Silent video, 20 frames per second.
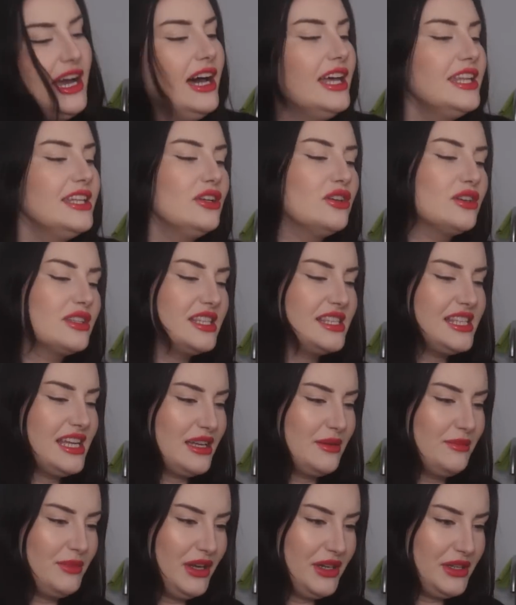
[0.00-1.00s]
Unlock the
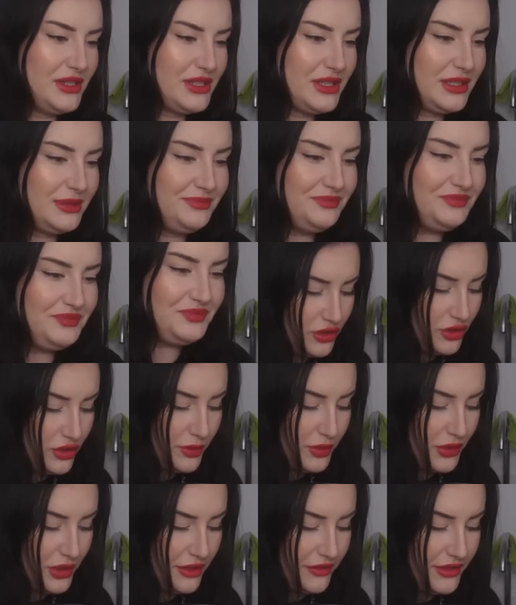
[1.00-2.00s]
second post. To
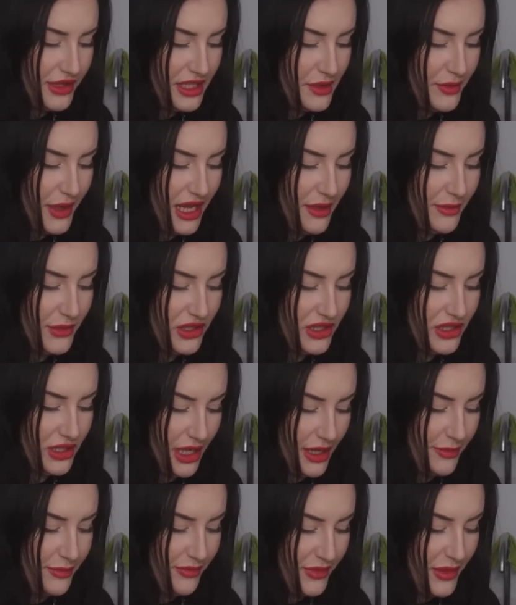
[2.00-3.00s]
approve these payments,
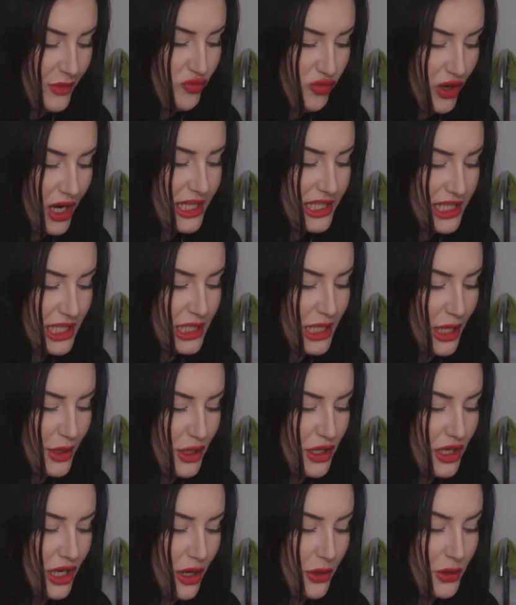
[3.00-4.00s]
I'm writing
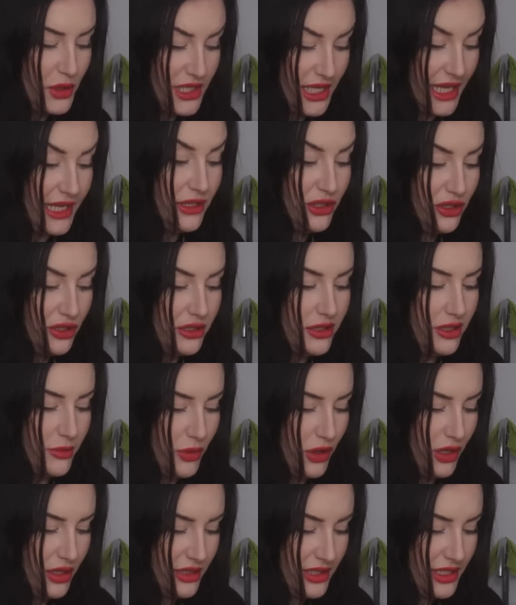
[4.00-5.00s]
down a note saying
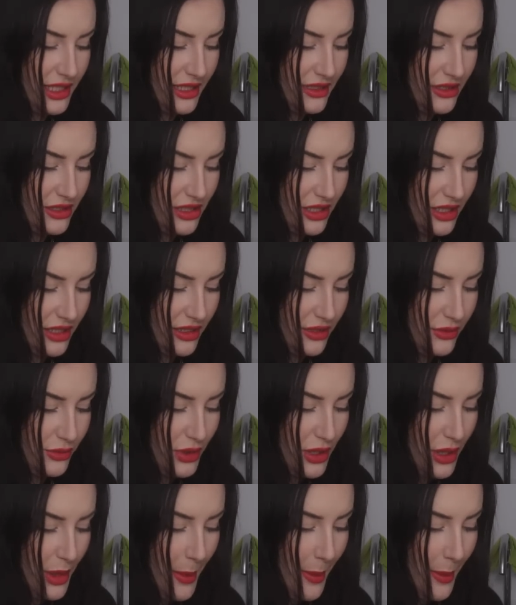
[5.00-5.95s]
YouTube content so